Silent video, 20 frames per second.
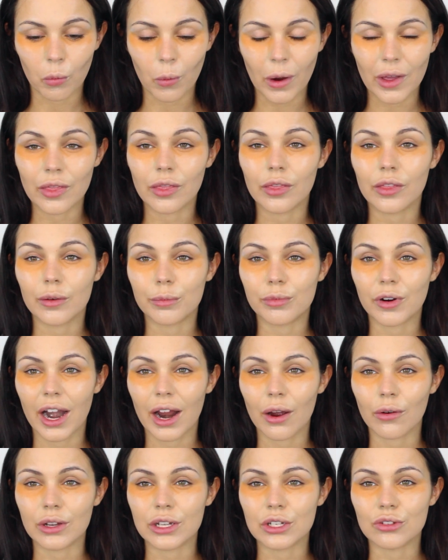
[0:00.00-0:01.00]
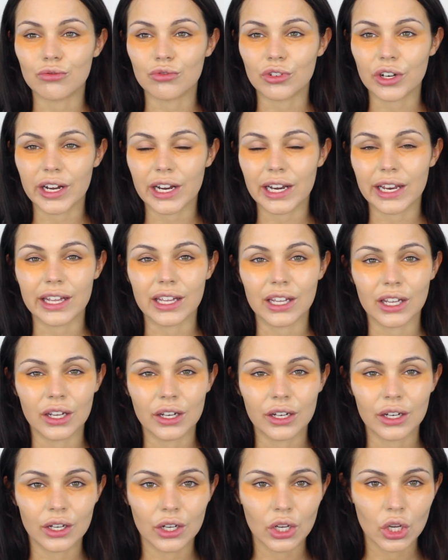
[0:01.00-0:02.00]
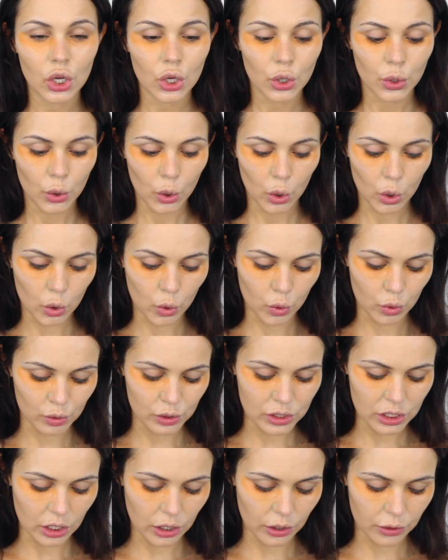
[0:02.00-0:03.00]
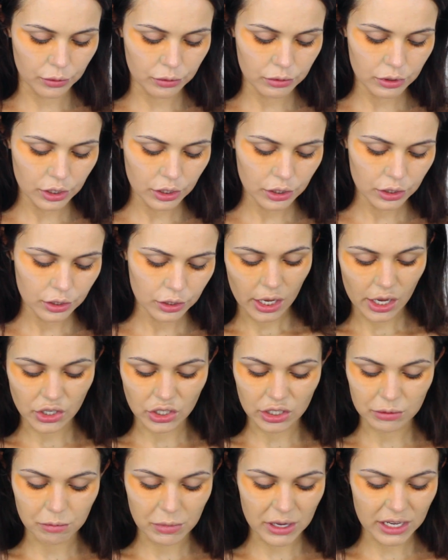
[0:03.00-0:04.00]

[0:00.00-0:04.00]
when the brown is really cool toned. It just